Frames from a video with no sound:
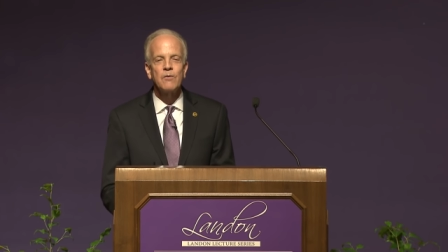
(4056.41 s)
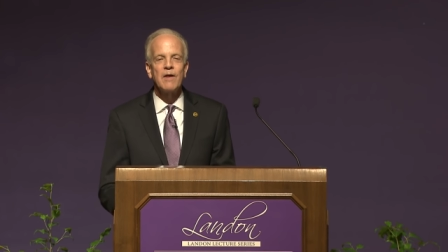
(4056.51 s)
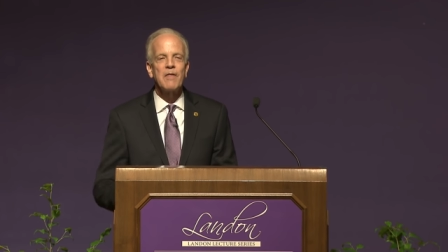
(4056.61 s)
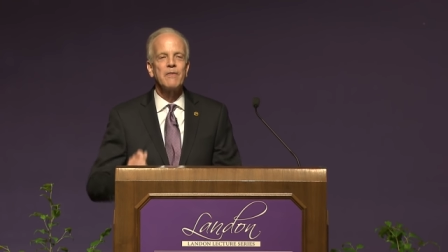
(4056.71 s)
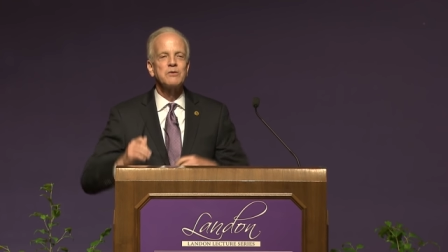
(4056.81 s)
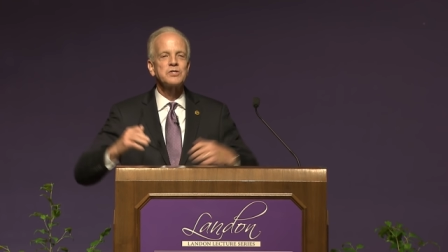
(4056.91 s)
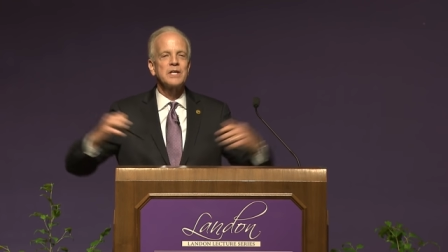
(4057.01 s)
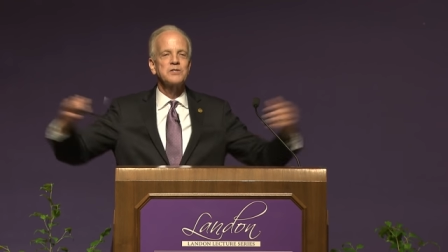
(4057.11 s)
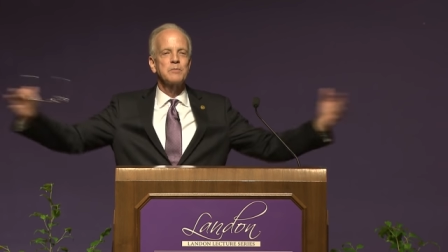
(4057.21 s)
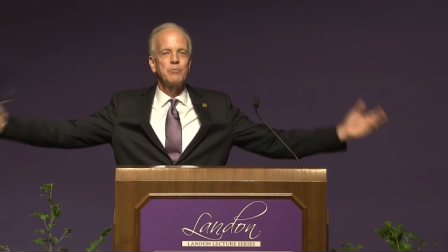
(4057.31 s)
rather than those
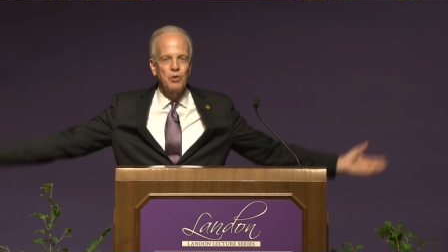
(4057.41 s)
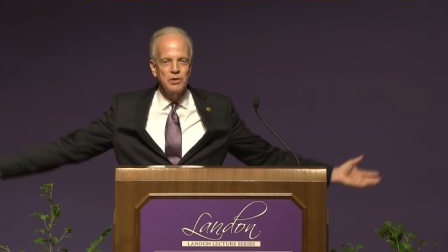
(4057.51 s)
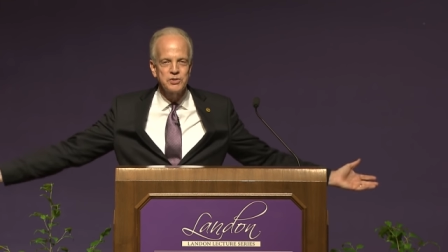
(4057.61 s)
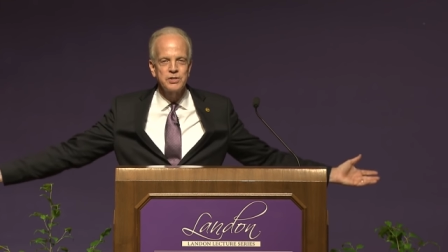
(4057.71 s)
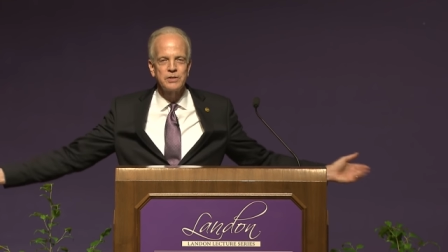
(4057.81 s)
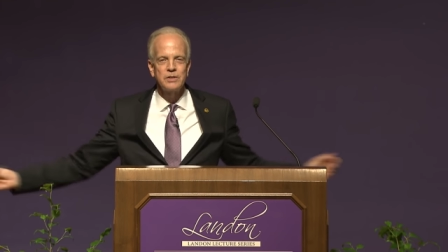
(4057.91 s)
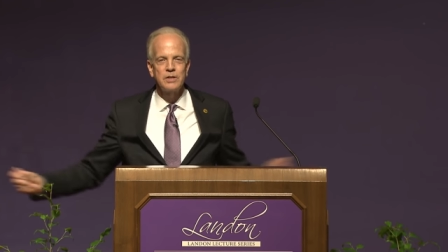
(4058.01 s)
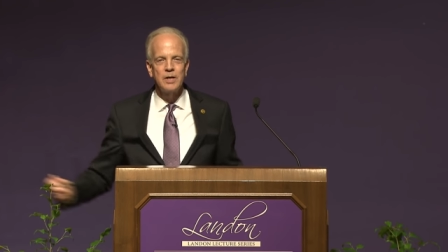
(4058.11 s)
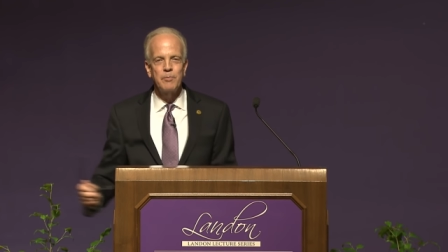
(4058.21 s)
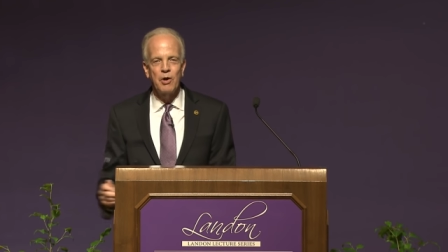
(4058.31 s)
things that pull us
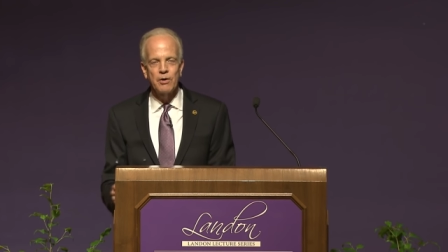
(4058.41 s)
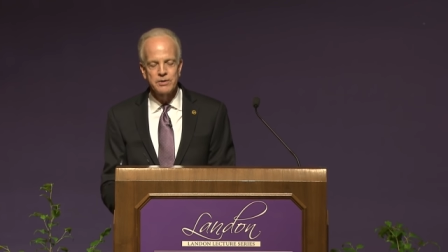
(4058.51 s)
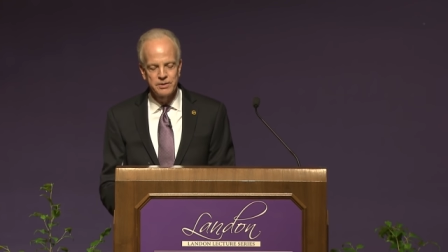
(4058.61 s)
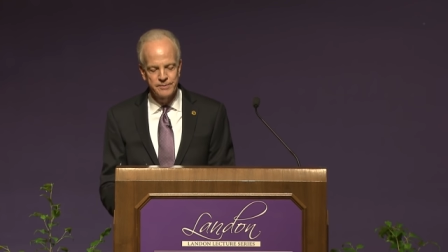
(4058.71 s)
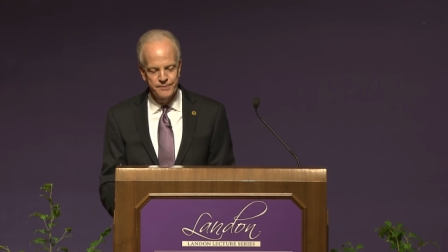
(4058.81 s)
apart.